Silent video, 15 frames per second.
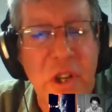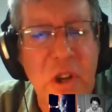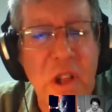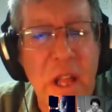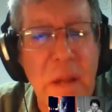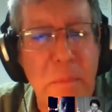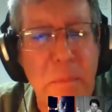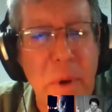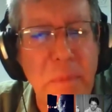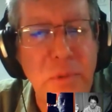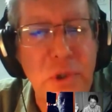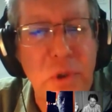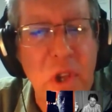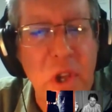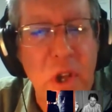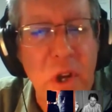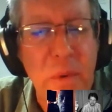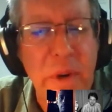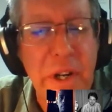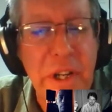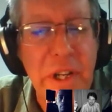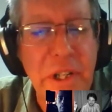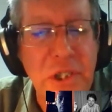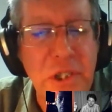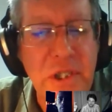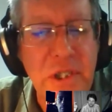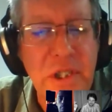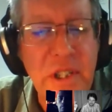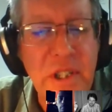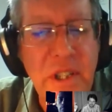They call that Bremsstrahlung
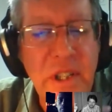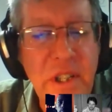radiation.